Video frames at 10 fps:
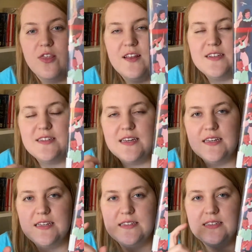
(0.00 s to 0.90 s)
This
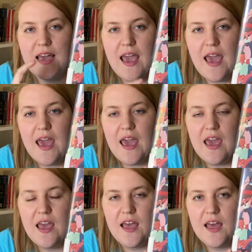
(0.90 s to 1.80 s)
is
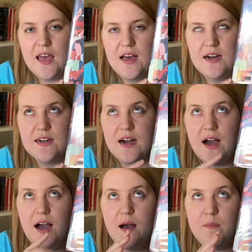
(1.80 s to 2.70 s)
a
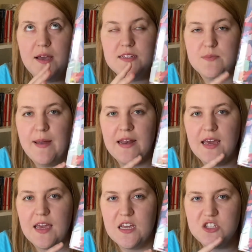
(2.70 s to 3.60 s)
um,
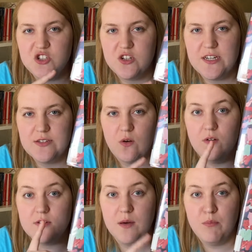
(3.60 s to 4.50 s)
Hispanic history
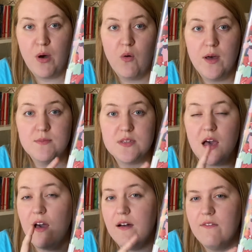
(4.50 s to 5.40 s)
told in poems
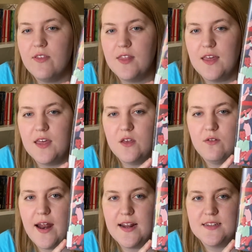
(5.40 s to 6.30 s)
of the
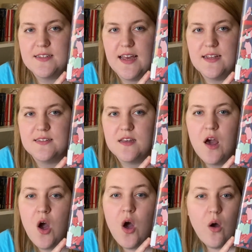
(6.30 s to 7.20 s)
United States
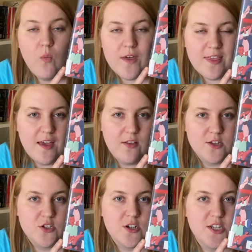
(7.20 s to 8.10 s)
with
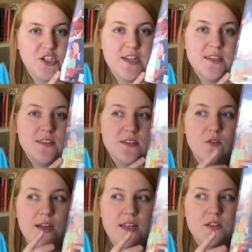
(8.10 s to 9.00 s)
illustration. So
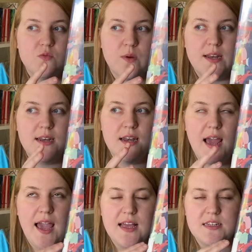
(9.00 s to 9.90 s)
it is written
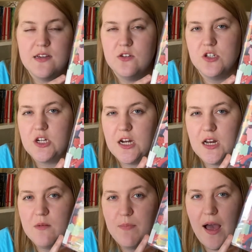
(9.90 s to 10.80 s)
and
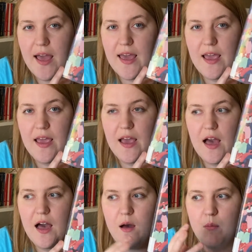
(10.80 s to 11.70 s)
illustrated by
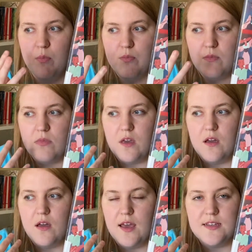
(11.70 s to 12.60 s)
um,
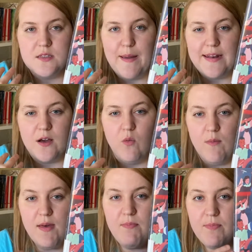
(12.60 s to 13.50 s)
Hispanic
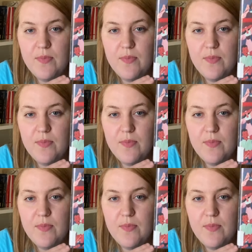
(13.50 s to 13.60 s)
women.